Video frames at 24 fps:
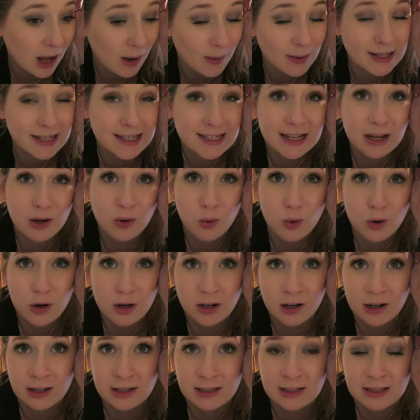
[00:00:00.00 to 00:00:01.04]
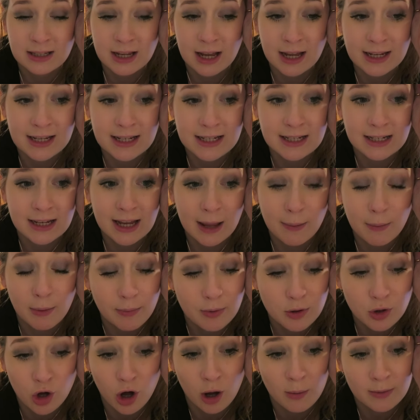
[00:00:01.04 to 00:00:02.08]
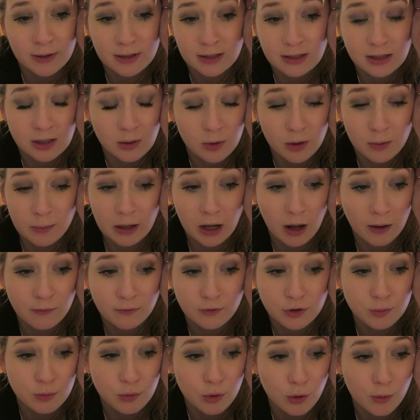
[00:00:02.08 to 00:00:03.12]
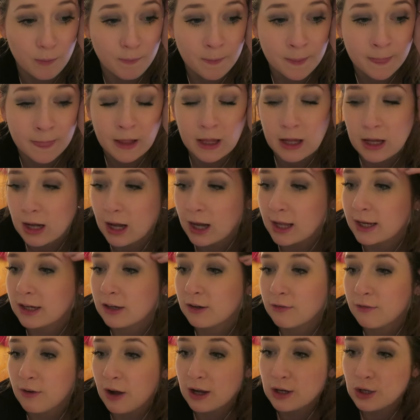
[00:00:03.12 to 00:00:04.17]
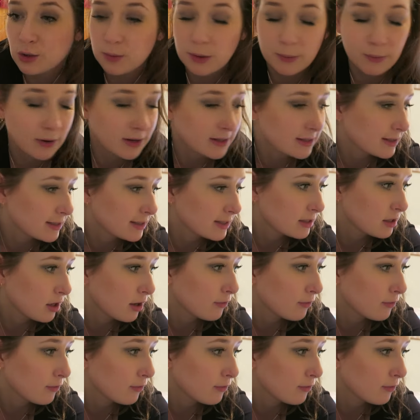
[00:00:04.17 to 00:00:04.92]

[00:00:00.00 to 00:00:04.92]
Now I need to get organised. I need to get in my pyjamas because I want to be comfortable. I need to find all my presents